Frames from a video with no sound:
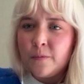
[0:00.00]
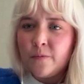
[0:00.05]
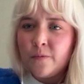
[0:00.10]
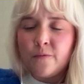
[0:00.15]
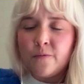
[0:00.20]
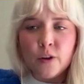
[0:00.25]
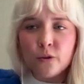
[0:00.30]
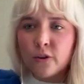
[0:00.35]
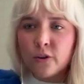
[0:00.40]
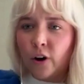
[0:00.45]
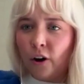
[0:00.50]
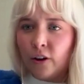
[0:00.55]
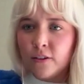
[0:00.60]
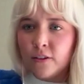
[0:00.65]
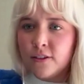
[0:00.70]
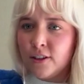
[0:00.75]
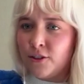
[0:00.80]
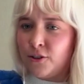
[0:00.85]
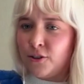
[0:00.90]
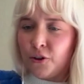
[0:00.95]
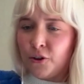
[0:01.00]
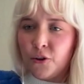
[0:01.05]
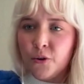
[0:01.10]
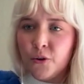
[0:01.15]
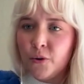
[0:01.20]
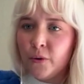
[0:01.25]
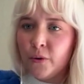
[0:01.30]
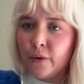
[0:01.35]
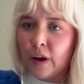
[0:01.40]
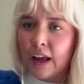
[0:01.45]
feel called to
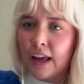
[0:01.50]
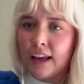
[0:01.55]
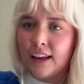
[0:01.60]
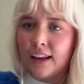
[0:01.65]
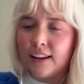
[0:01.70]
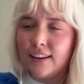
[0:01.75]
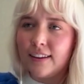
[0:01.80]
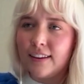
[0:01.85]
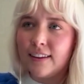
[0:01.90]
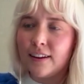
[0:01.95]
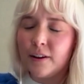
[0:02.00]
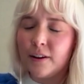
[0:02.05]
do. And